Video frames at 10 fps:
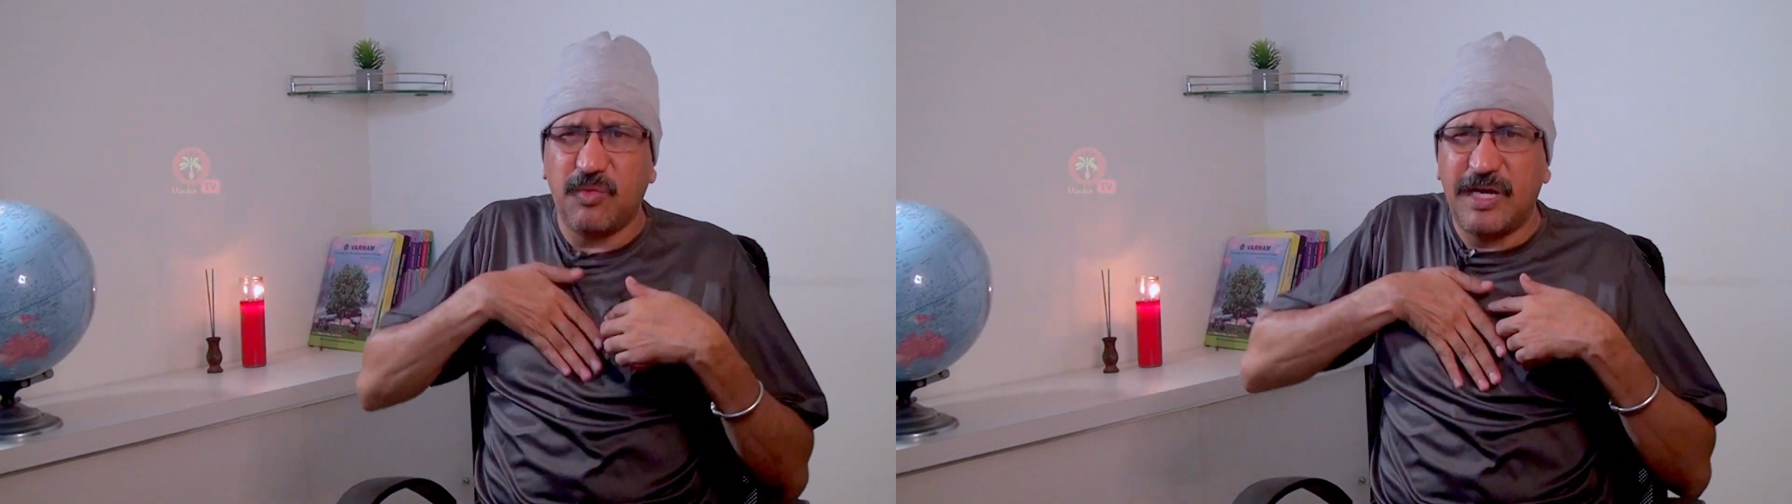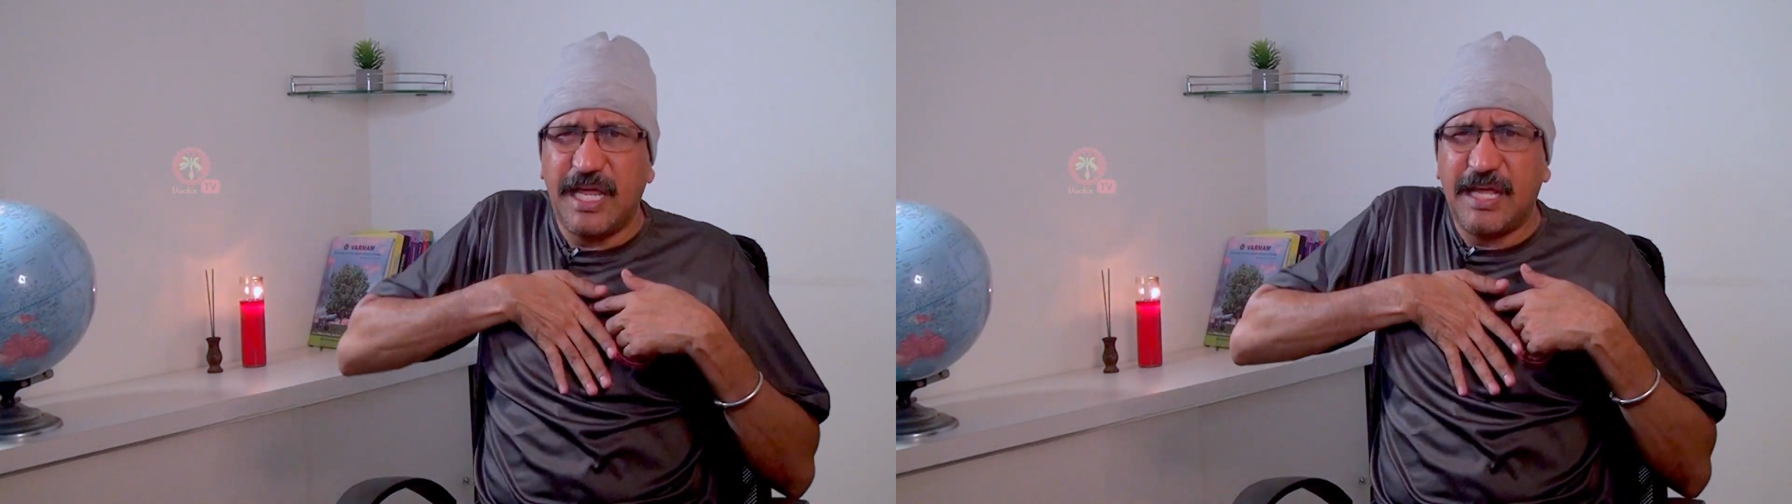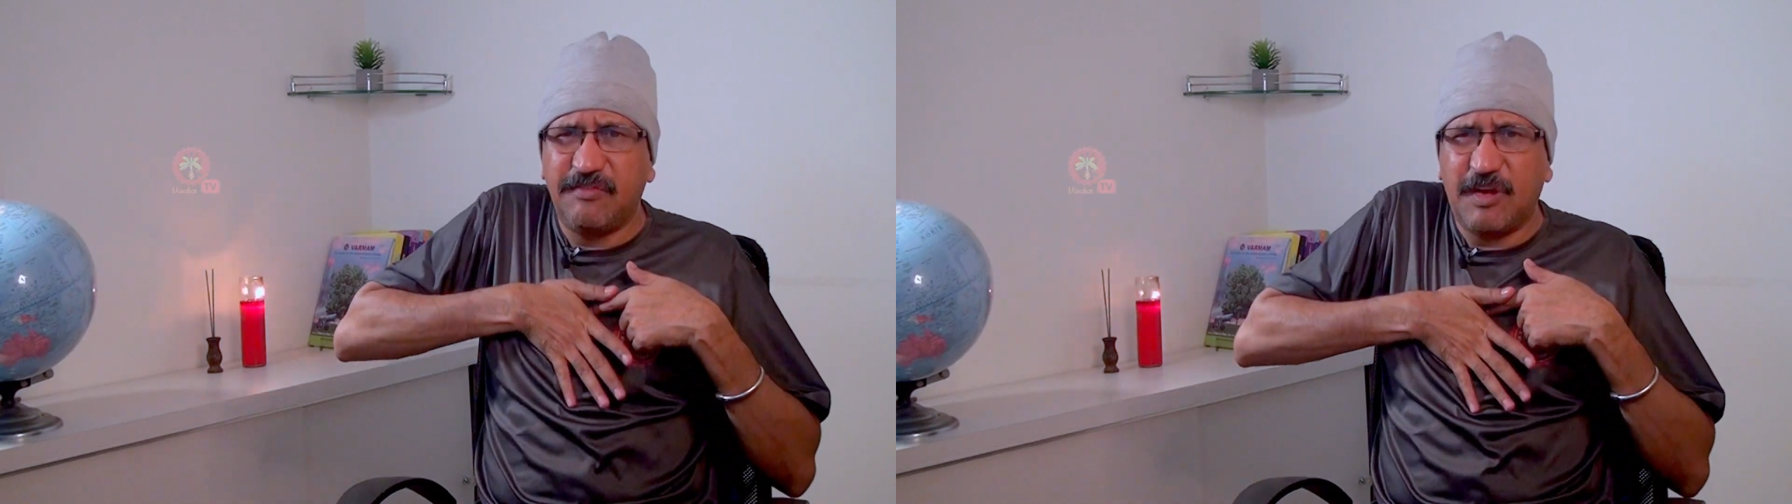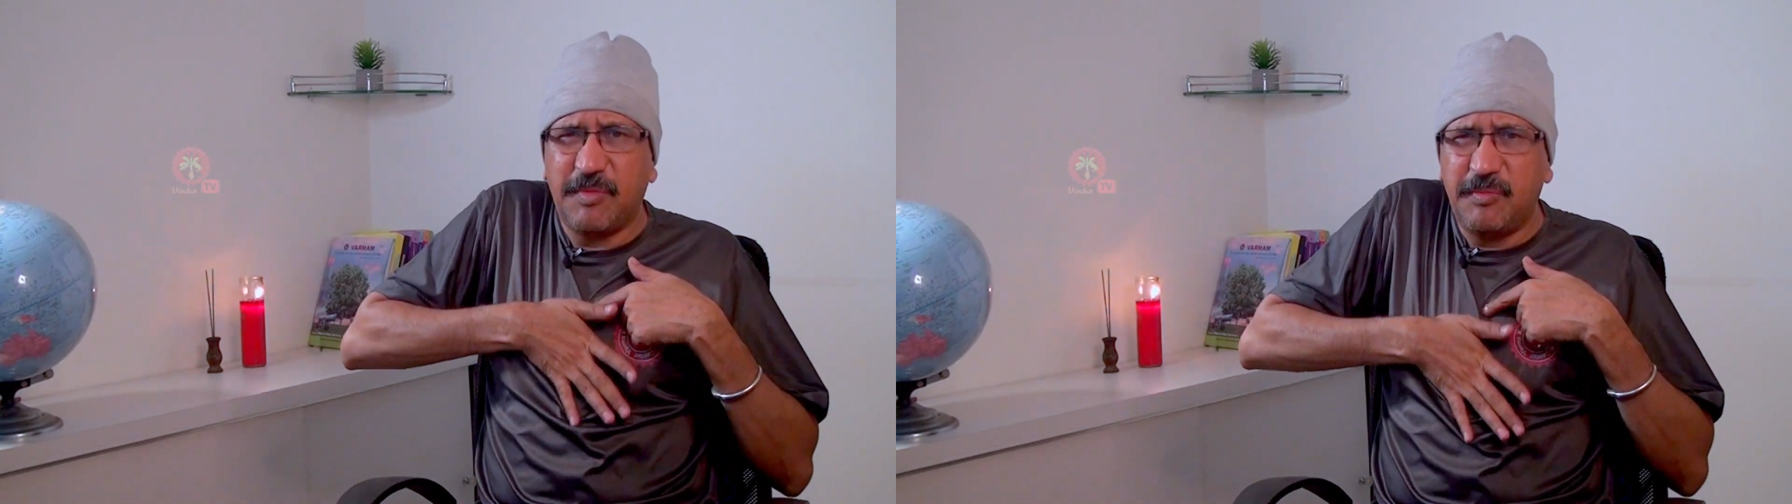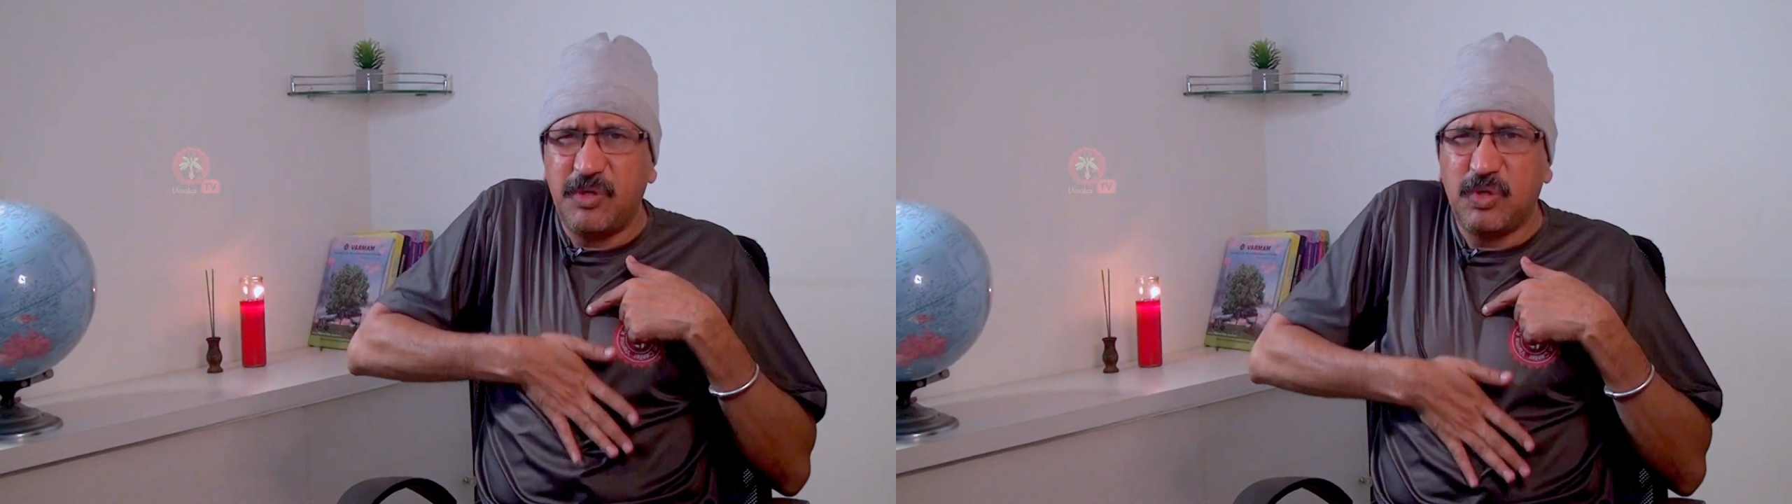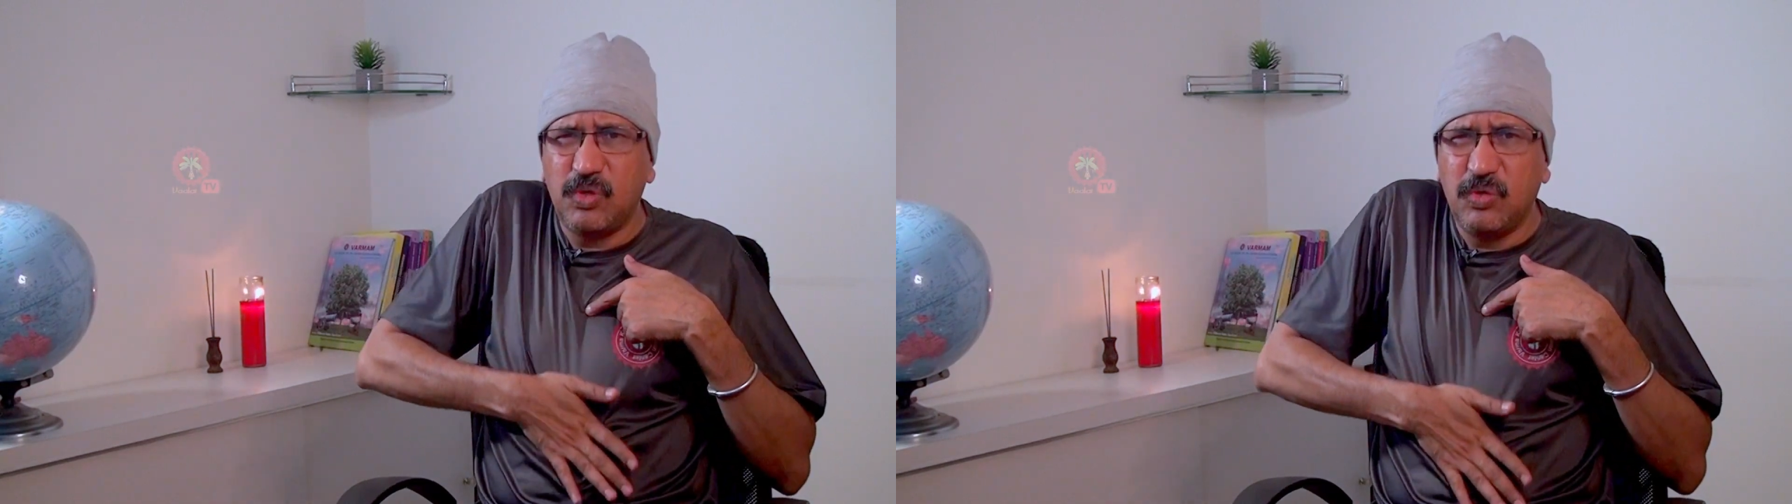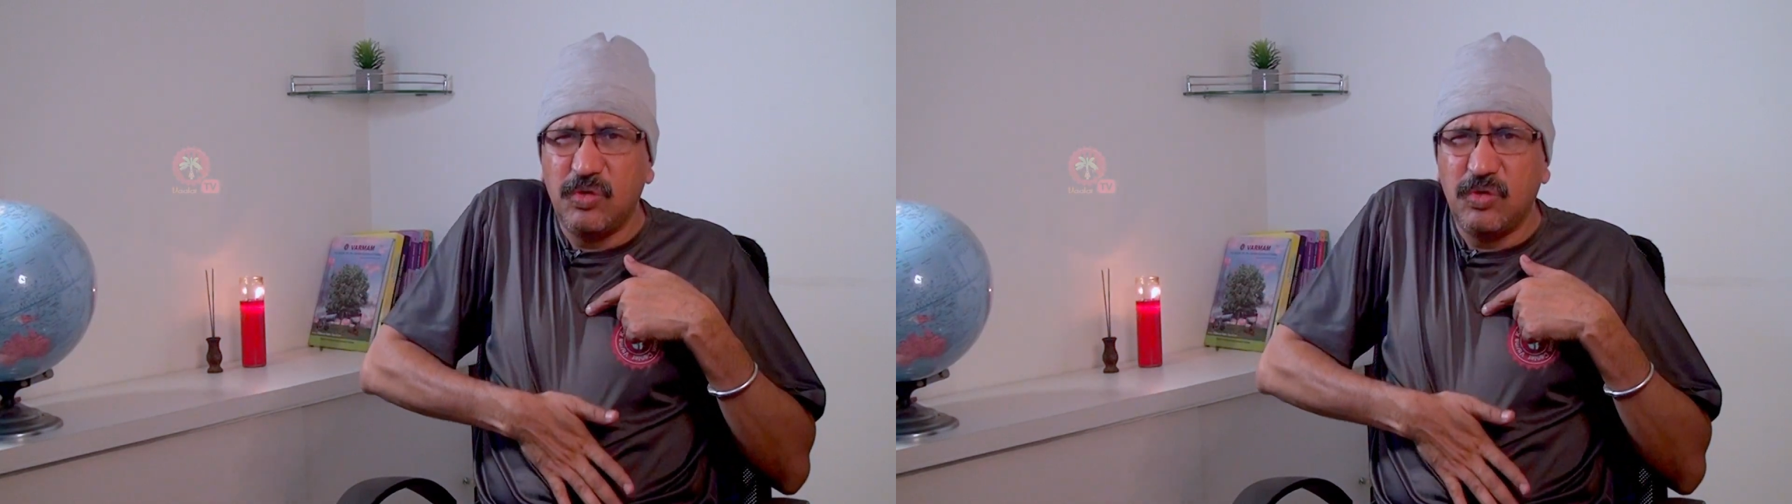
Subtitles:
one near Varmam to